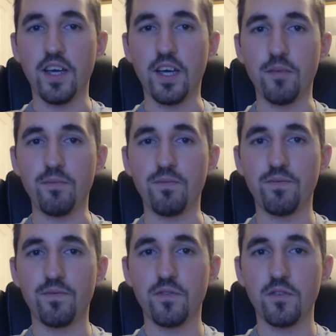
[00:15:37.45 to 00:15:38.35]
You
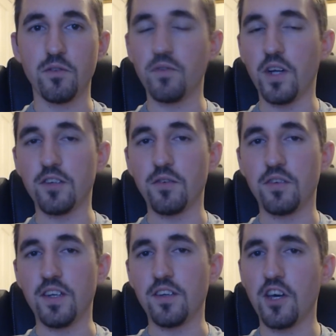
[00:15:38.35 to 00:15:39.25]
would have liked to
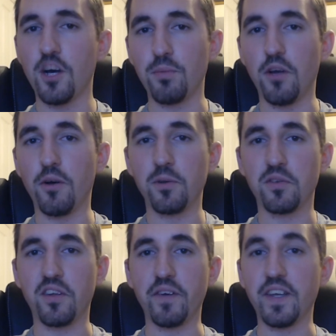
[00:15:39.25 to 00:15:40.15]
have seen his car blow up
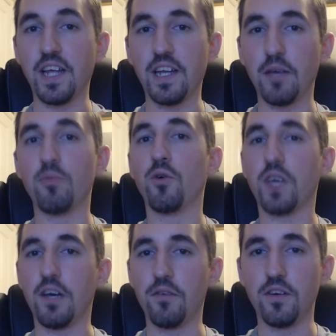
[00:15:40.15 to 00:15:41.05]
or something and then him
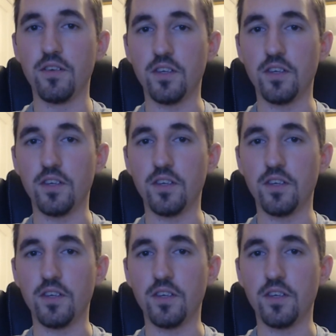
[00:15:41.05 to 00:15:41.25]
walk out